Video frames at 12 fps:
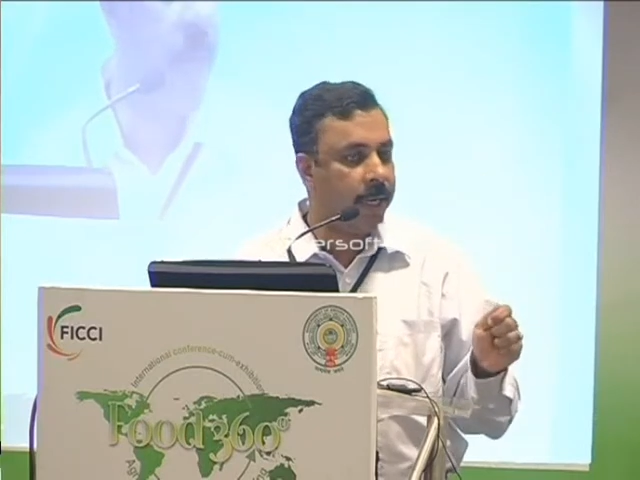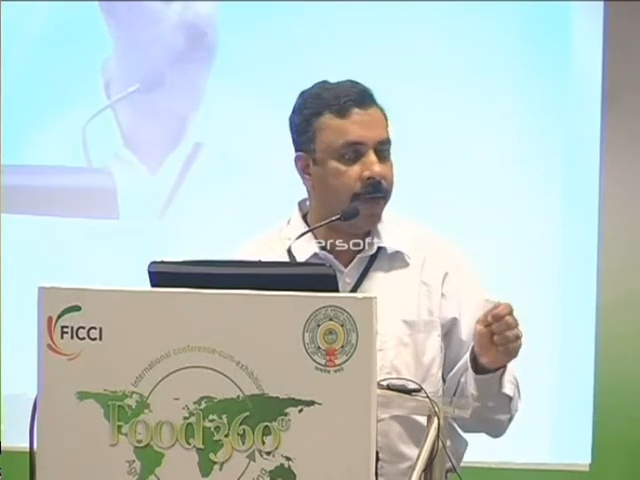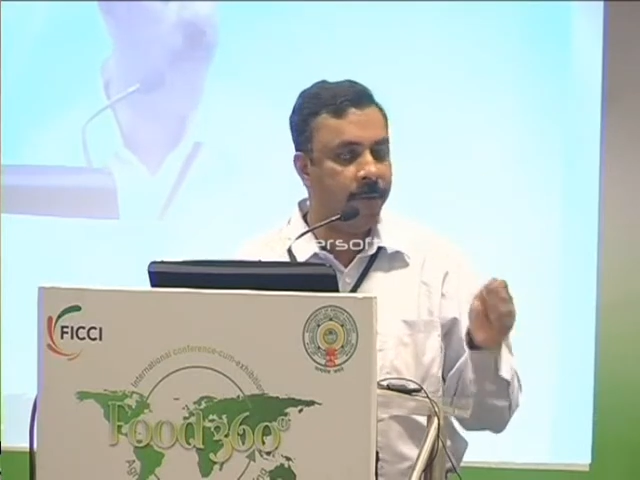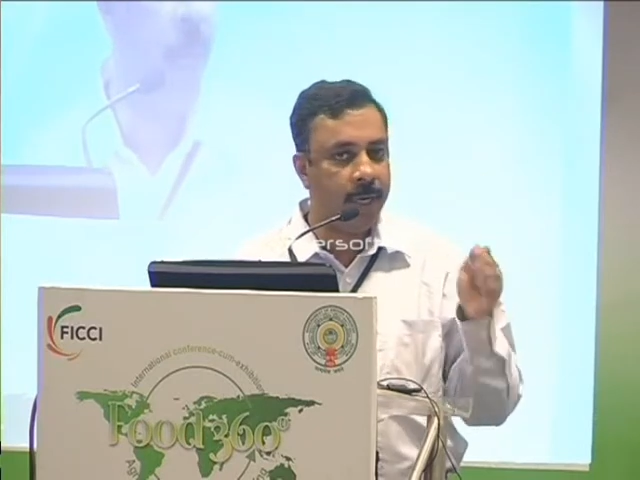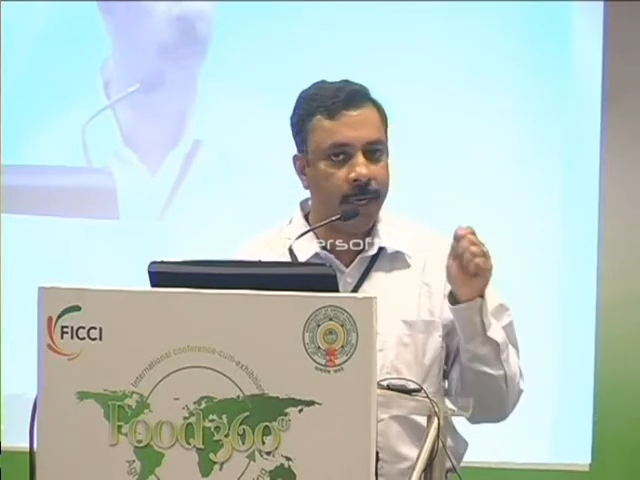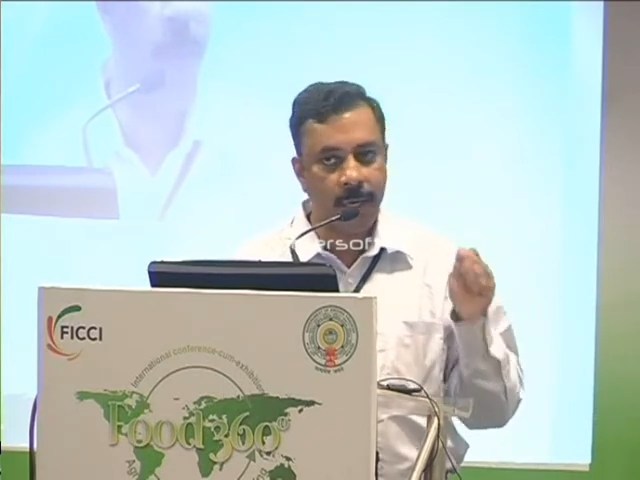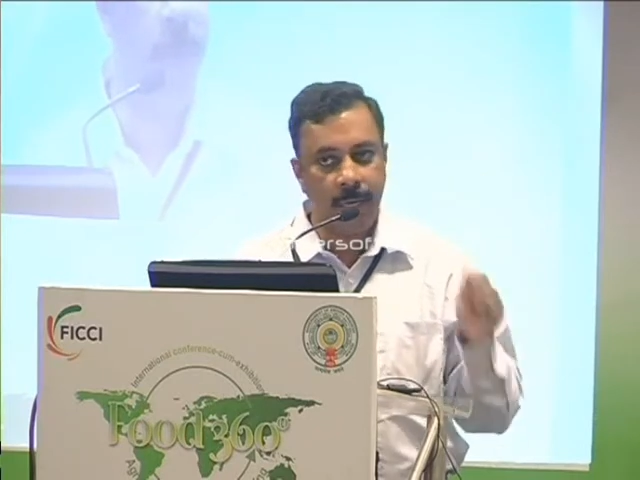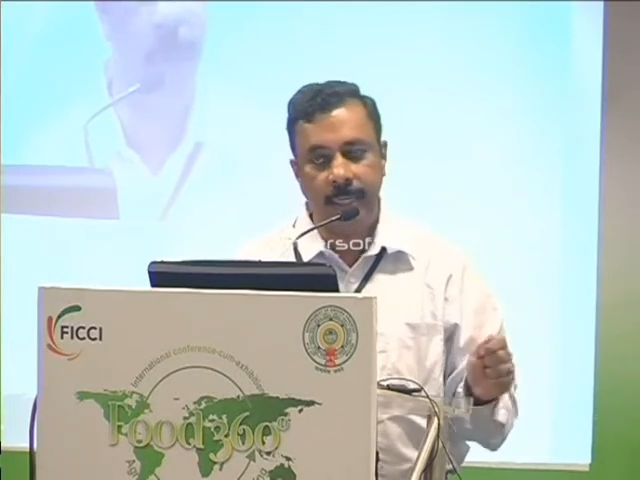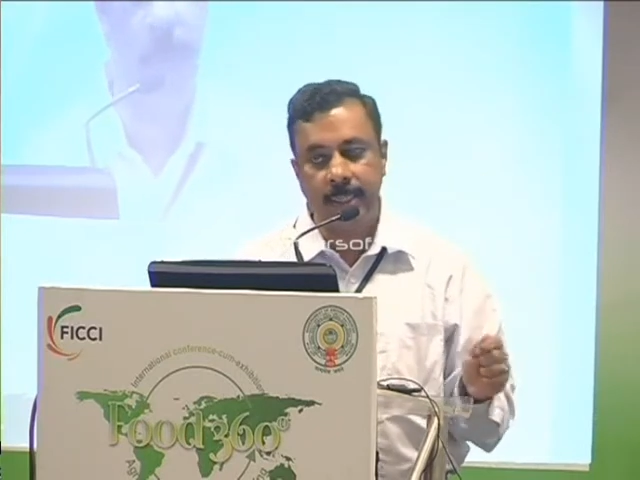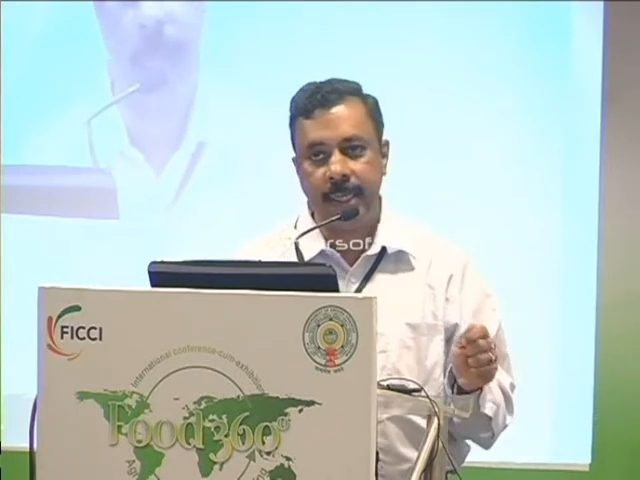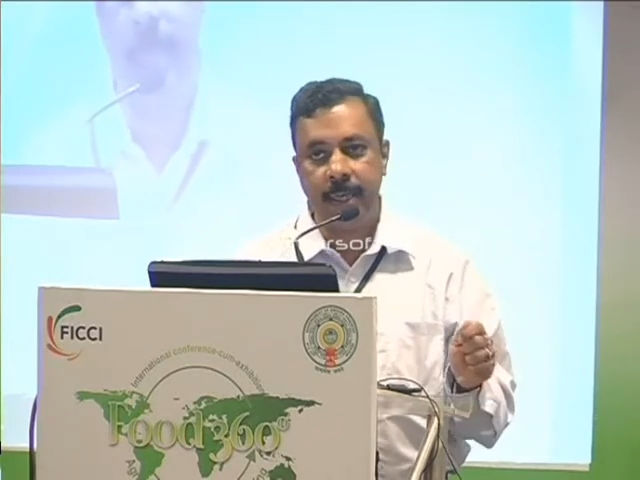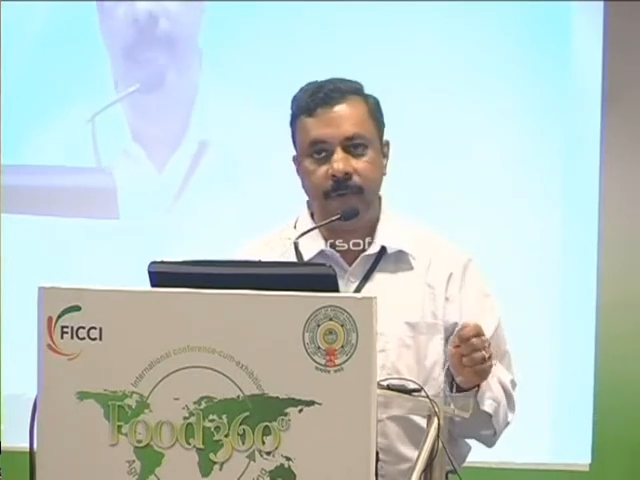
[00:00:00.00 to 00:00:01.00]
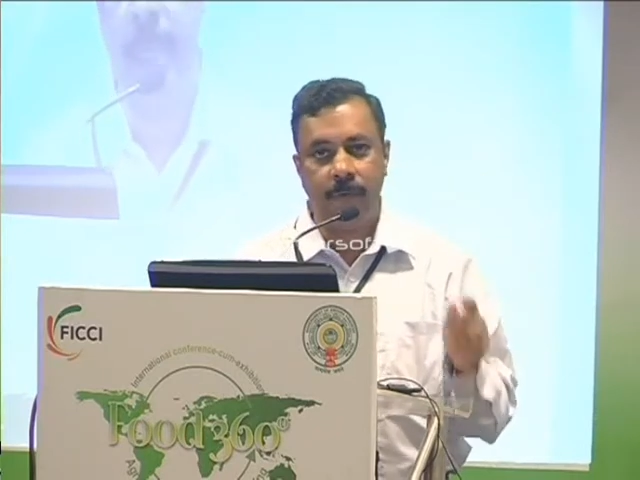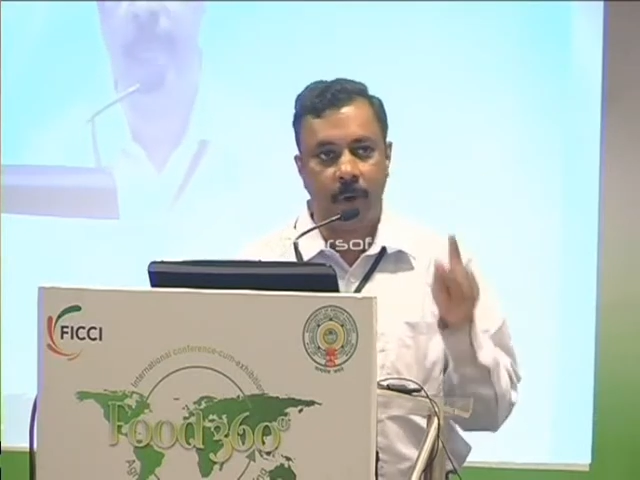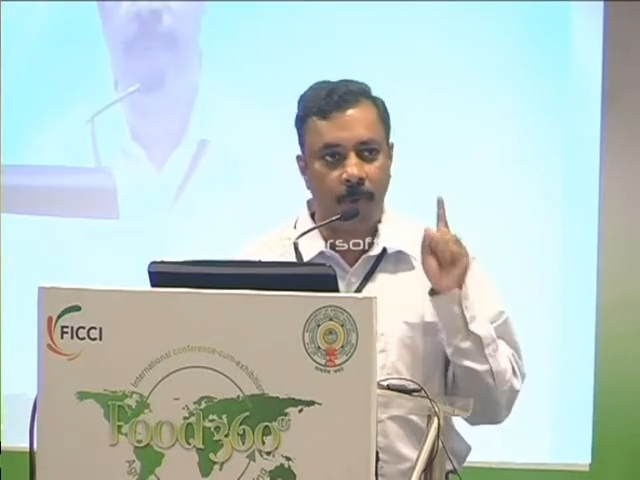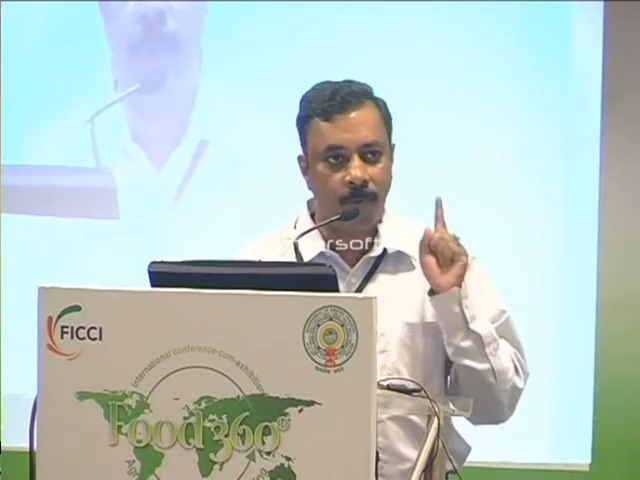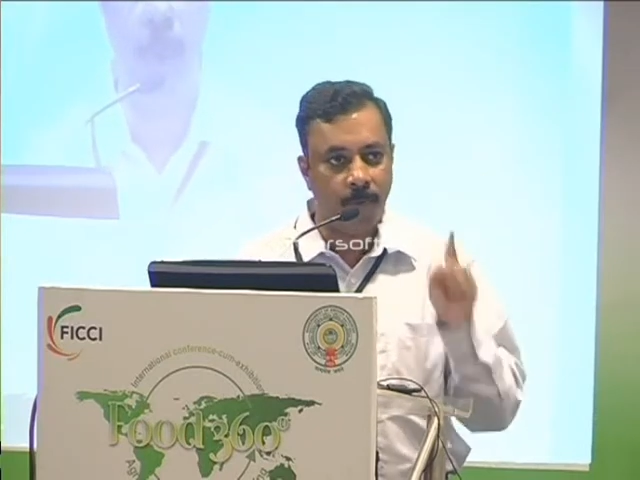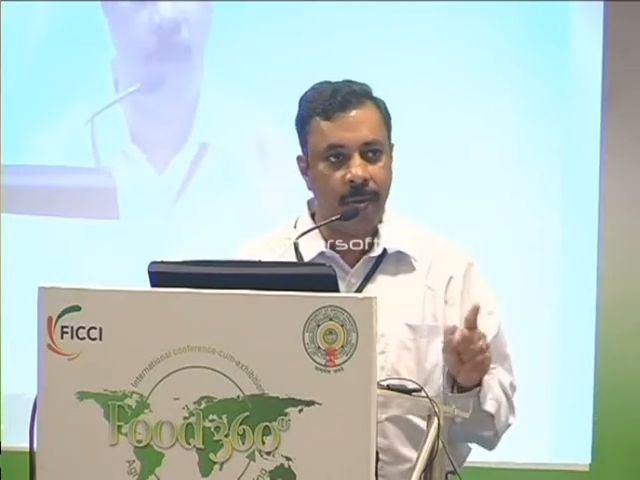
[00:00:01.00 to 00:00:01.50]
we are releasing for
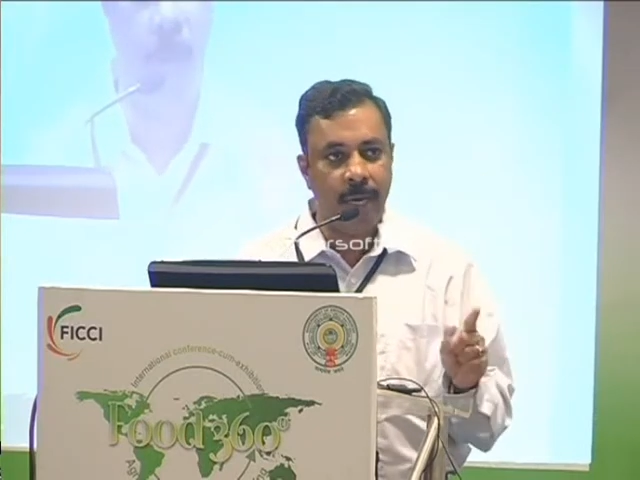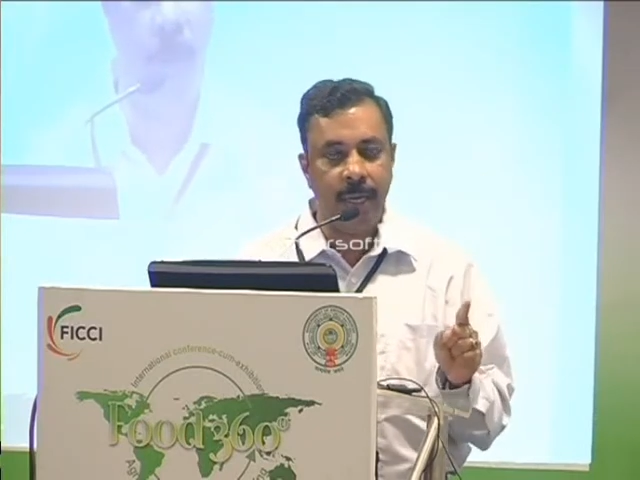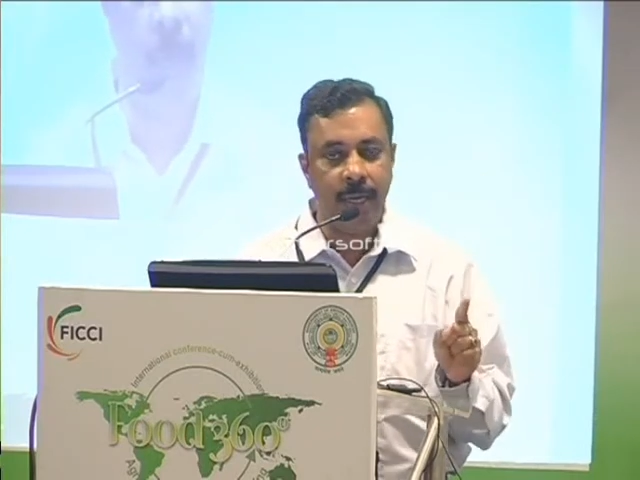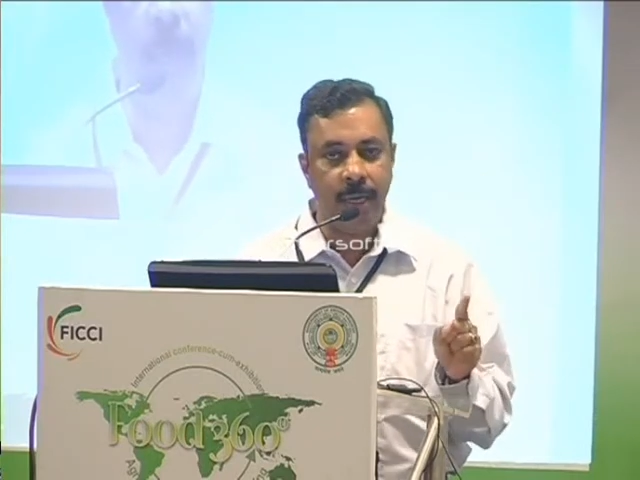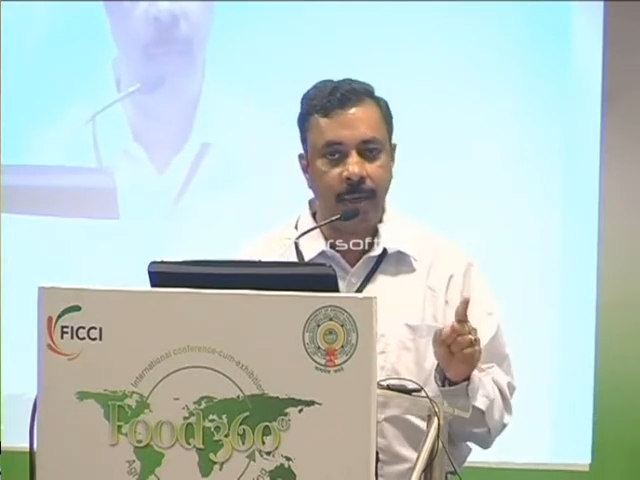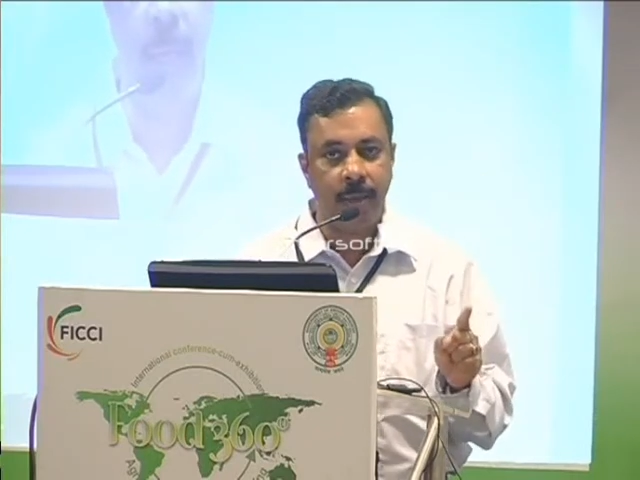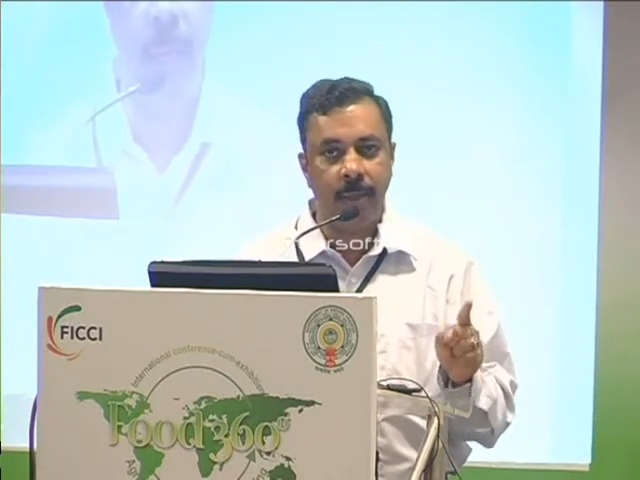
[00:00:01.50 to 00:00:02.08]
1 year,